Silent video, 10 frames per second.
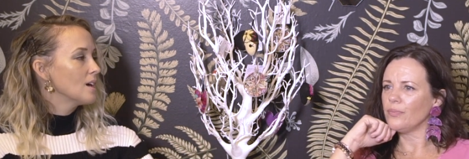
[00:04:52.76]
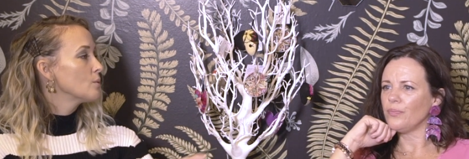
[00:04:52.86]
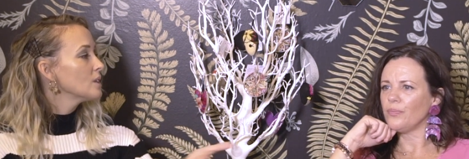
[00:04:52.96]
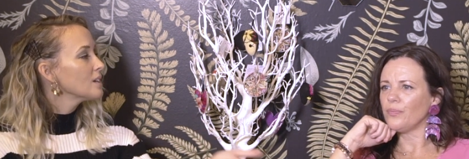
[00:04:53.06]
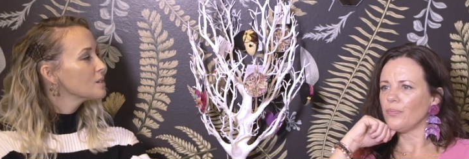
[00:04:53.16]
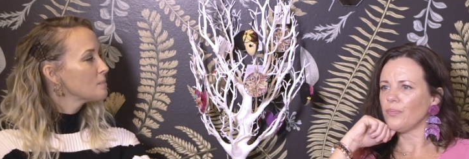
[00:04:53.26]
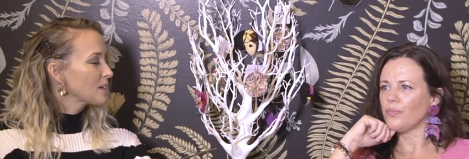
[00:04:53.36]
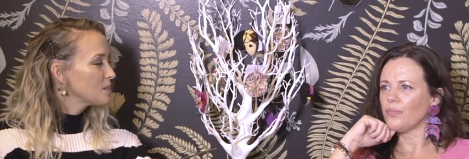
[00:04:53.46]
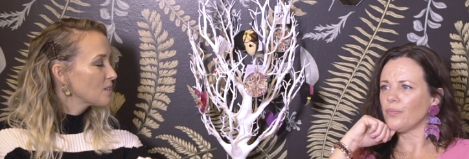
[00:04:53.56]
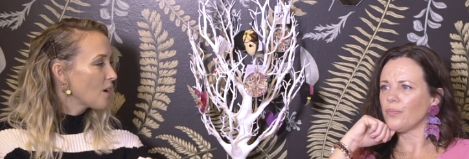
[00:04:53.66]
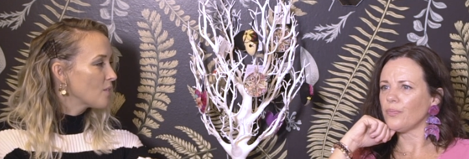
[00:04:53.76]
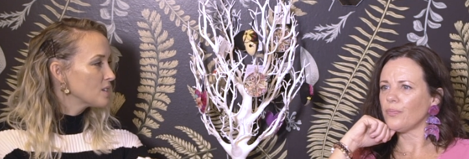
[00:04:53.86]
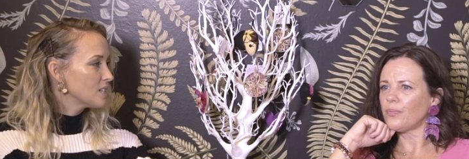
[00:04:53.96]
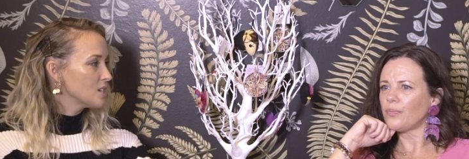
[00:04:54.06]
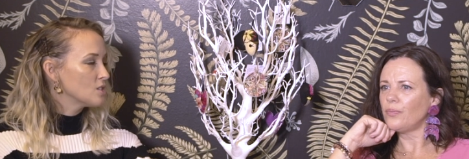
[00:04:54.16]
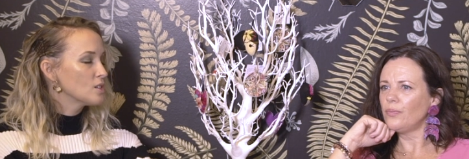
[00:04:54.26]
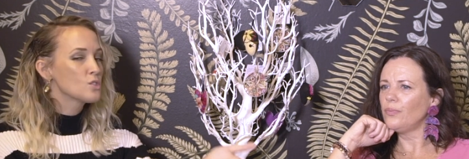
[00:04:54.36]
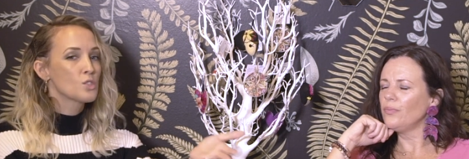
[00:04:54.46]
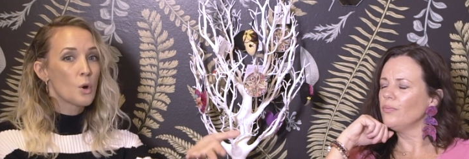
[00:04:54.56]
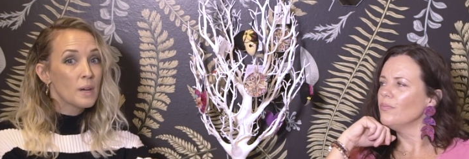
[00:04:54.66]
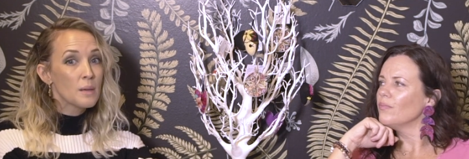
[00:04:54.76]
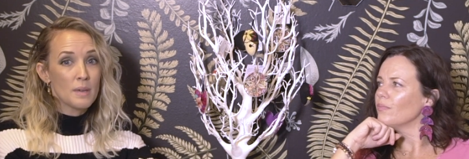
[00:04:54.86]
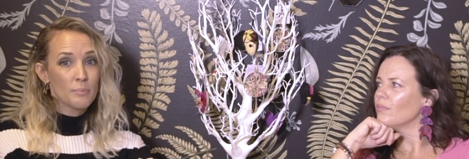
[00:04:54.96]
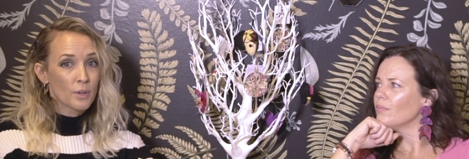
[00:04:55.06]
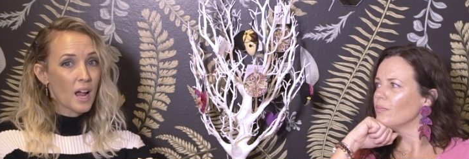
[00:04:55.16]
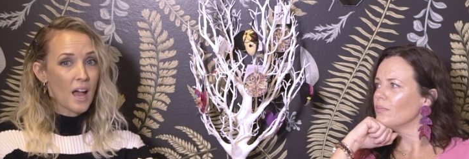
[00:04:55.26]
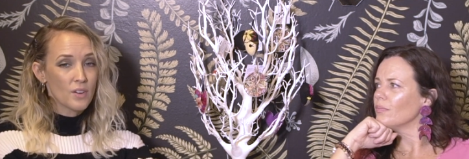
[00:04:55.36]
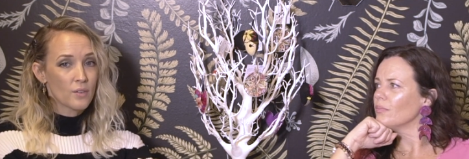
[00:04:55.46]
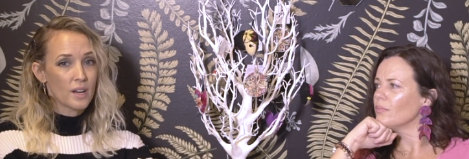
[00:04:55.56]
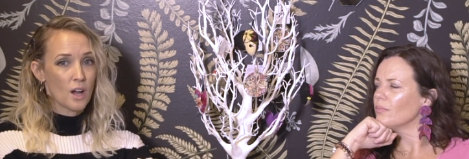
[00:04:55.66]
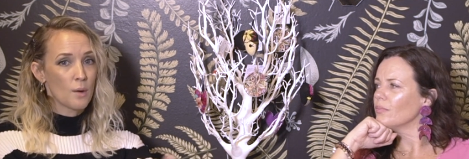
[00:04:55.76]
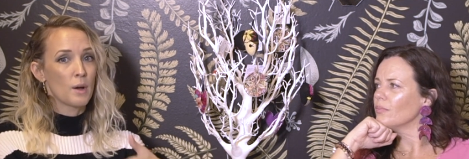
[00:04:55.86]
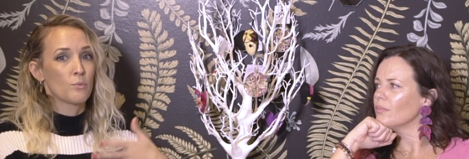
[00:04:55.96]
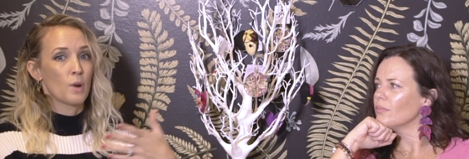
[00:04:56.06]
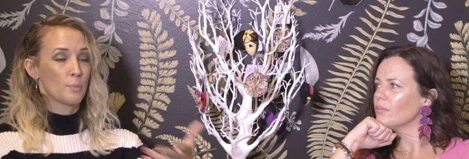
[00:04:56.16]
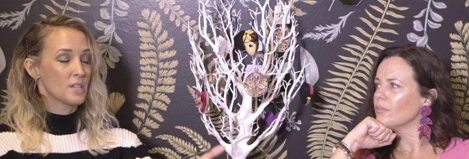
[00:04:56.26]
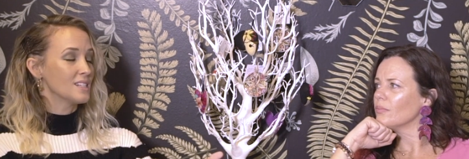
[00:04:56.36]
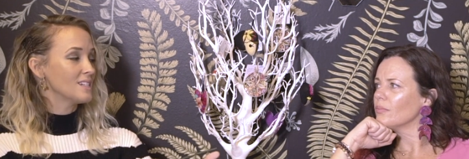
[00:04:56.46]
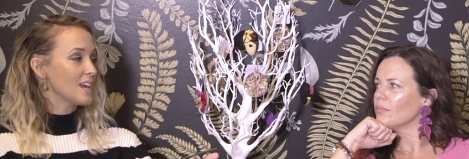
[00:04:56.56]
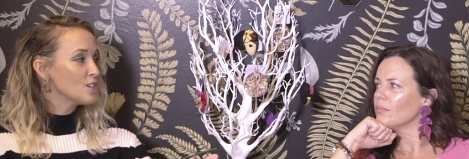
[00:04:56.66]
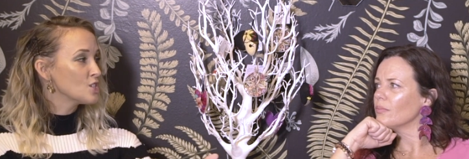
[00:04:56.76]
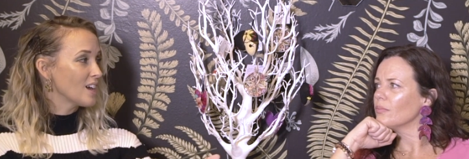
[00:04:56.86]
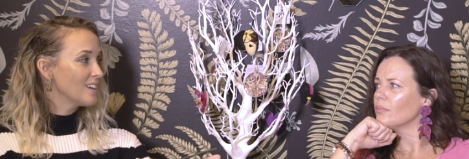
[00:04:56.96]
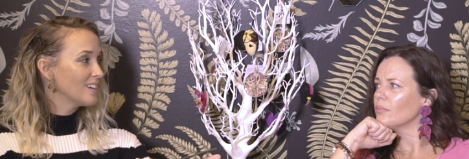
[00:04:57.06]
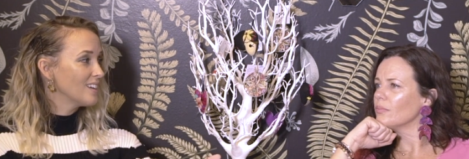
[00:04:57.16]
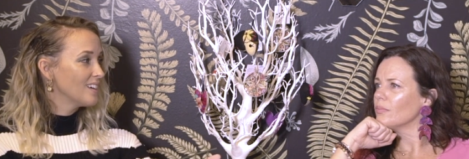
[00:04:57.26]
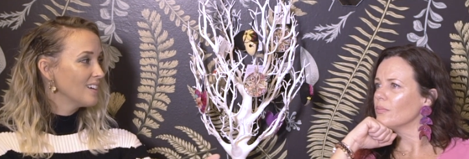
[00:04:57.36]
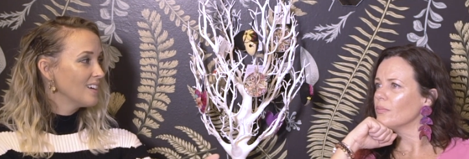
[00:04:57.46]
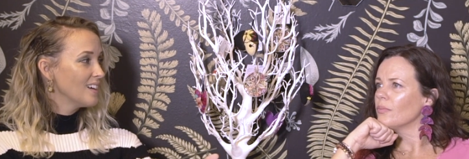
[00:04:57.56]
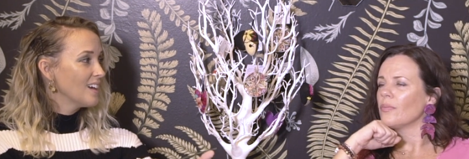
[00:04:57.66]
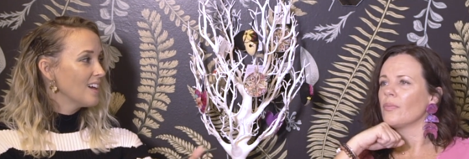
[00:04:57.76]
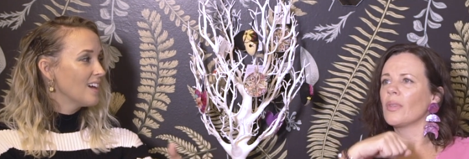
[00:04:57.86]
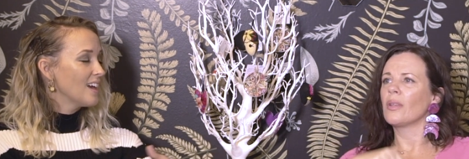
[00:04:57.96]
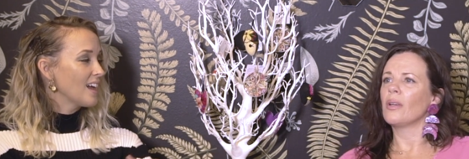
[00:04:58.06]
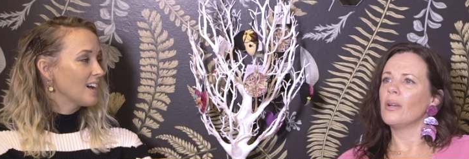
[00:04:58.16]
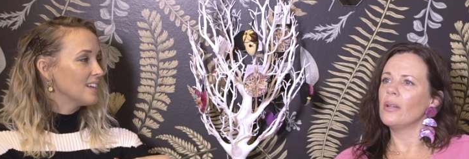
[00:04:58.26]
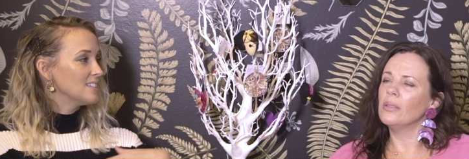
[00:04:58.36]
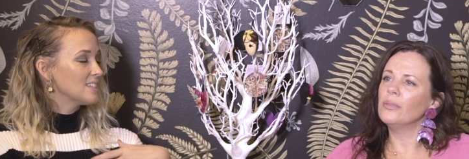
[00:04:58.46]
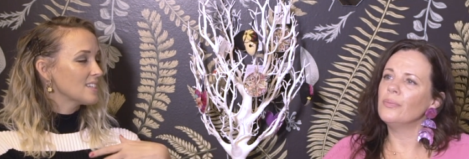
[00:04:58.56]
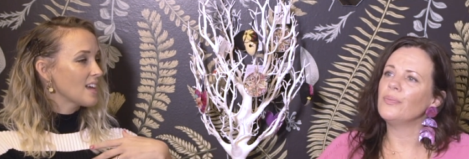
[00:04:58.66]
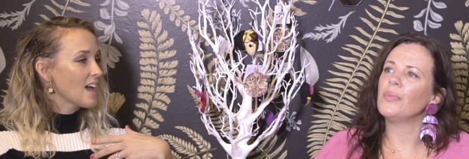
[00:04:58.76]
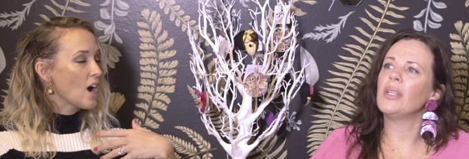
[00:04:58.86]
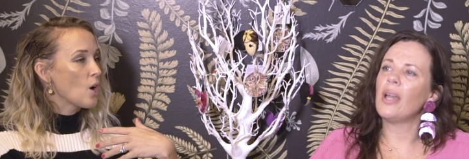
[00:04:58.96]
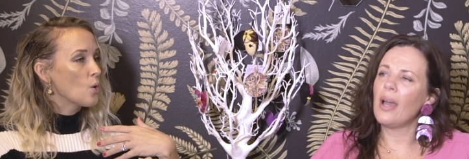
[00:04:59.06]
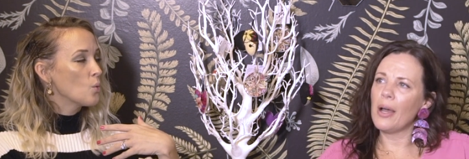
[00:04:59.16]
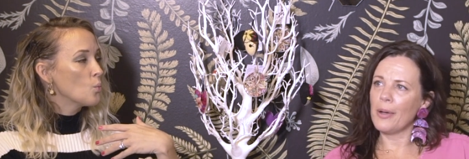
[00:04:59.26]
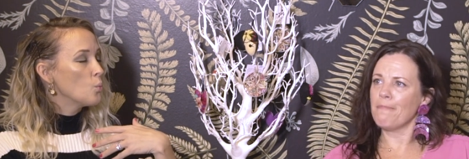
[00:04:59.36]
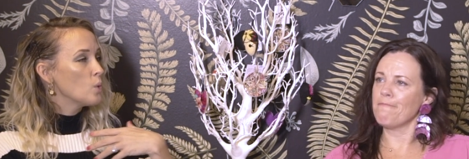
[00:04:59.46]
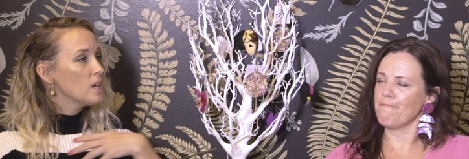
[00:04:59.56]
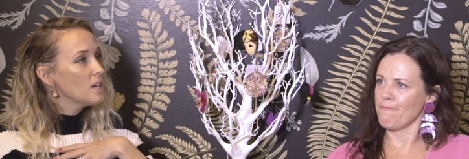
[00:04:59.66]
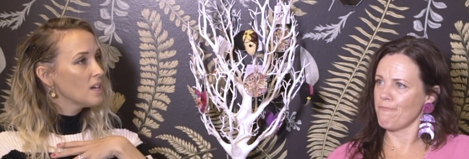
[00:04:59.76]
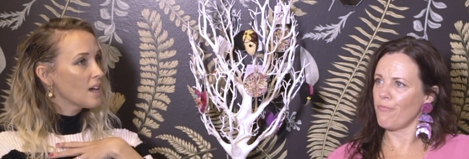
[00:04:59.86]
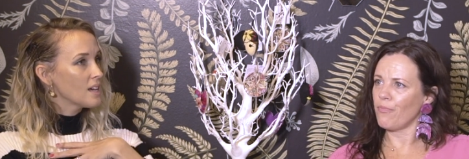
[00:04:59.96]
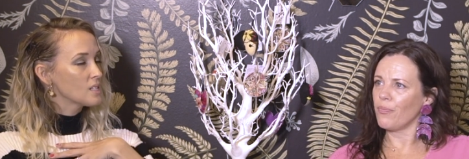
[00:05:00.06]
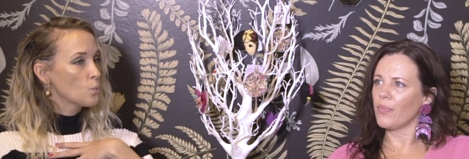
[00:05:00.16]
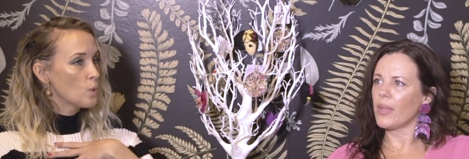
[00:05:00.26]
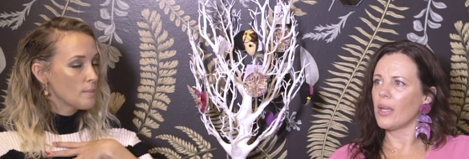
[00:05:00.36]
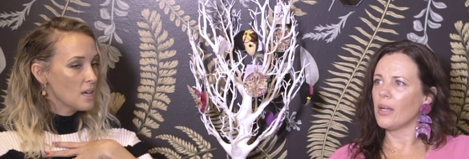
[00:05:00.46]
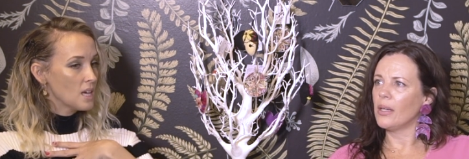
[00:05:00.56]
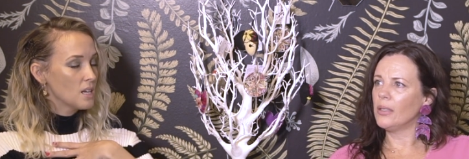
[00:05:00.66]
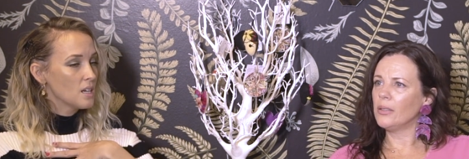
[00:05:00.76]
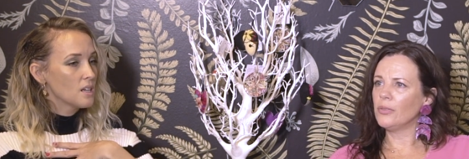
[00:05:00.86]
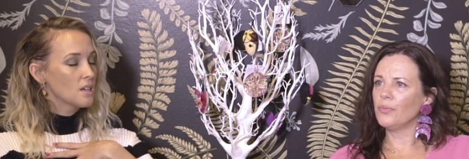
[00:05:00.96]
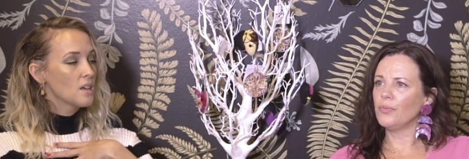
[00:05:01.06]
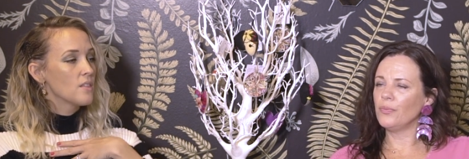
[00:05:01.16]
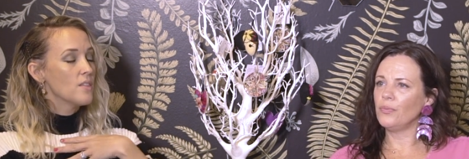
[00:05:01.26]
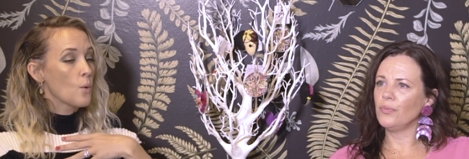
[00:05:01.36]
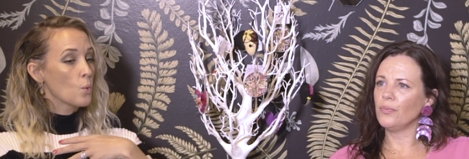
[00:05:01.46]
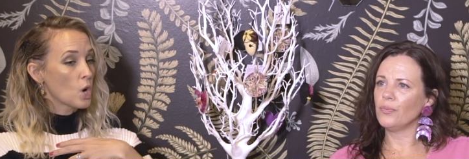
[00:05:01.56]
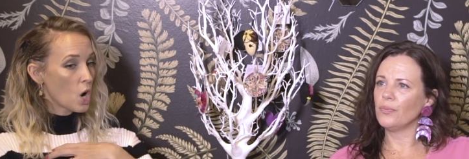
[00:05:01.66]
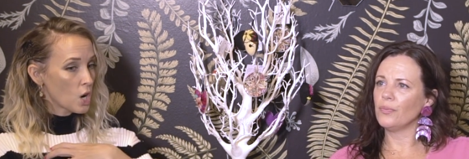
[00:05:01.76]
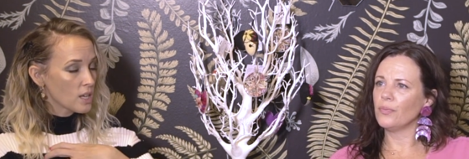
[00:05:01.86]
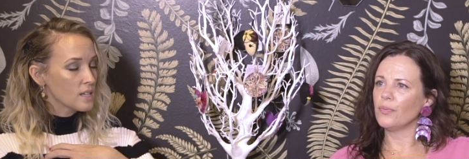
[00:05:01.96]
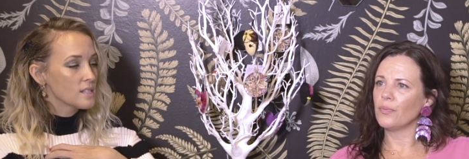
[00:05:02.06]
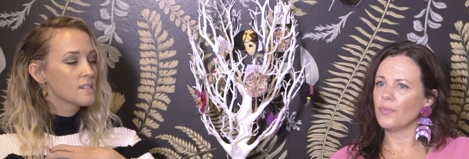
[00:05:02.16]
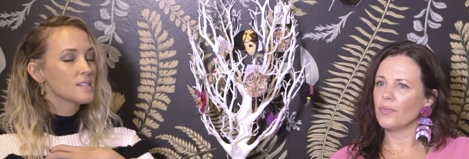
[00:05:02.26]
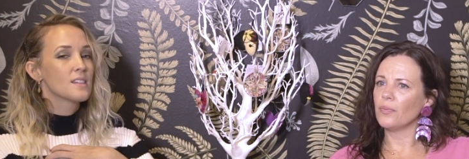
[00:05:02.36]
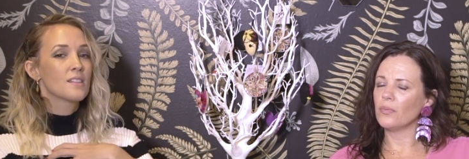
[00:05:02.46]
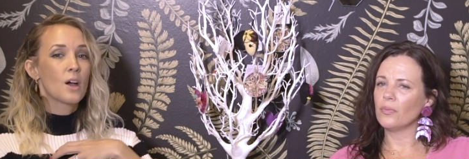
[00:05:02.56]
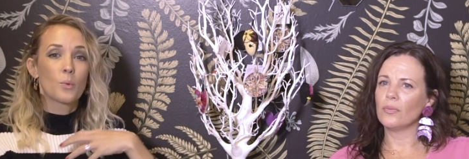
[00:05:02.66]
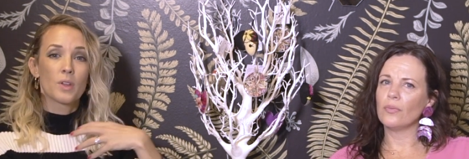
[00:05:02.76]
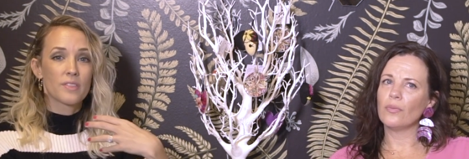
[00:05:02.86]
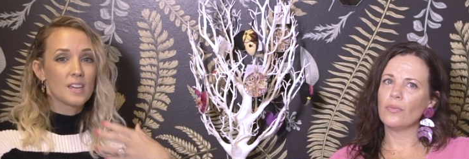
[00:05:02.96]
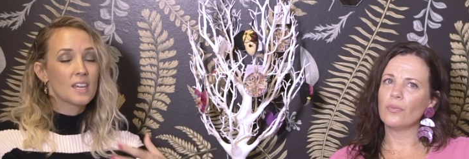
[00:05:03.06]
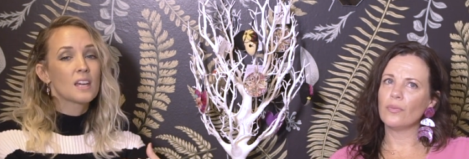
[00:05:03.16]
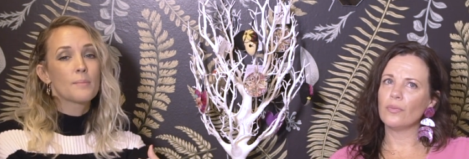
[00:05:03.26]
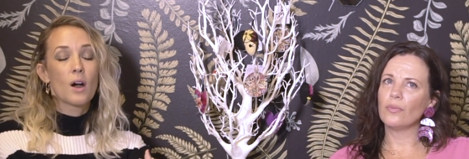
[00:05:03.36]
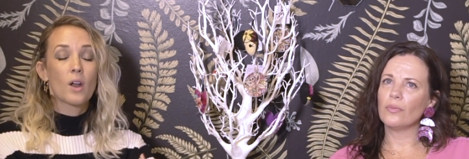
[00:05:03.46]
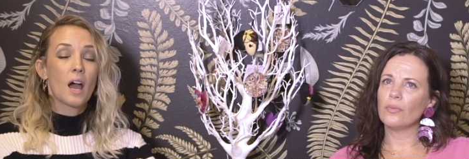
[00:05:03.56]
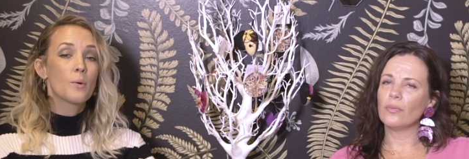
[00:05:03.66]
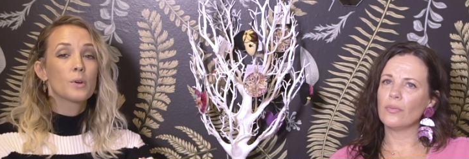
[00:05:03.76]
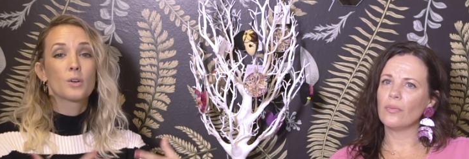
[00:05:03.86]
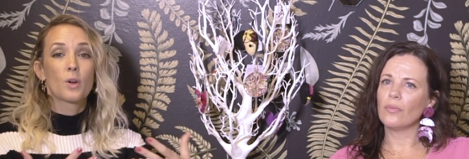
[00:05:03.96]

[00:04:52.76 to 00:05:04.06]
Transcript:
Speaker 1: it really goes back to the conversation that so many people are having right now about representation and how yeah. we as women that were artists that were thinking about, I want to